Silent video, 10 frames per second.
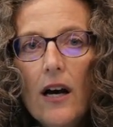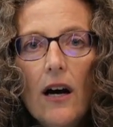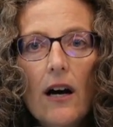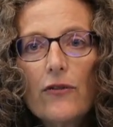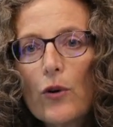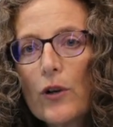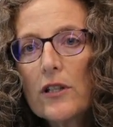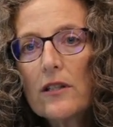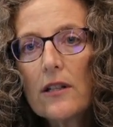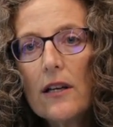Of
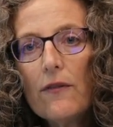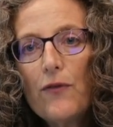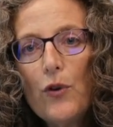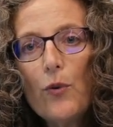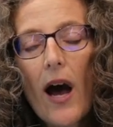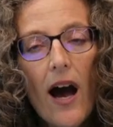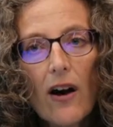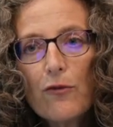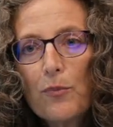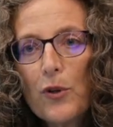course, if you
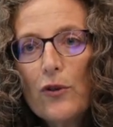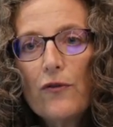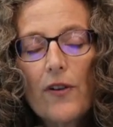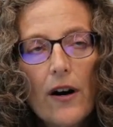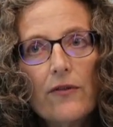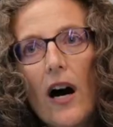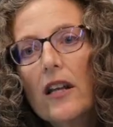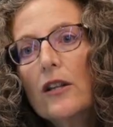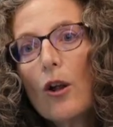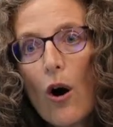have proof of
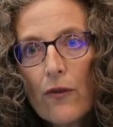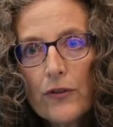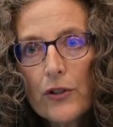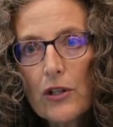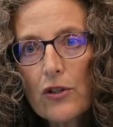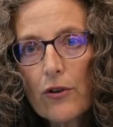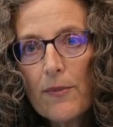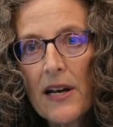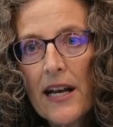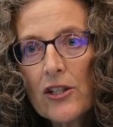unlawful
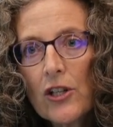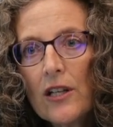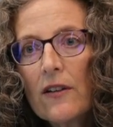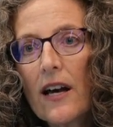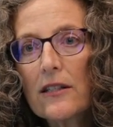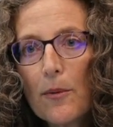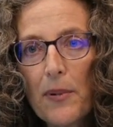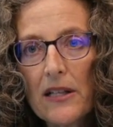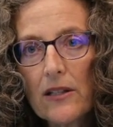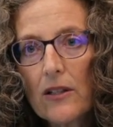discrimination, that's a
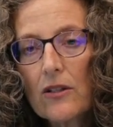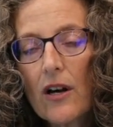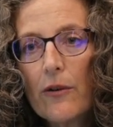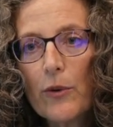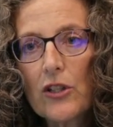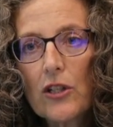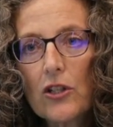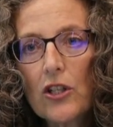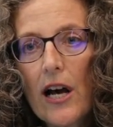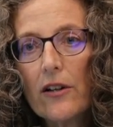basis on which to
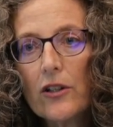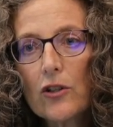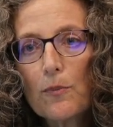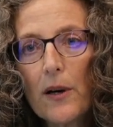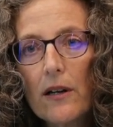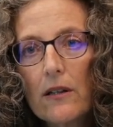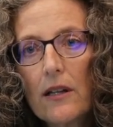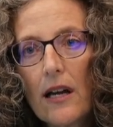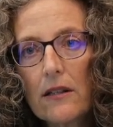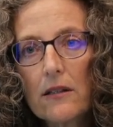challenge, but
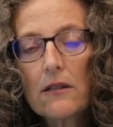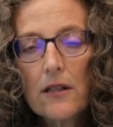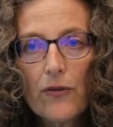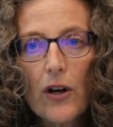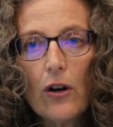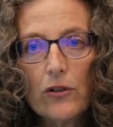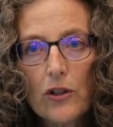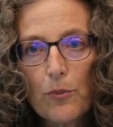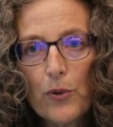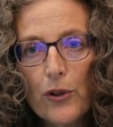that's difficult
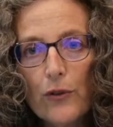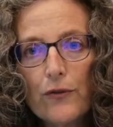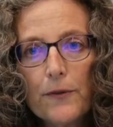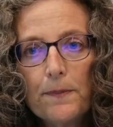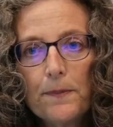to prove.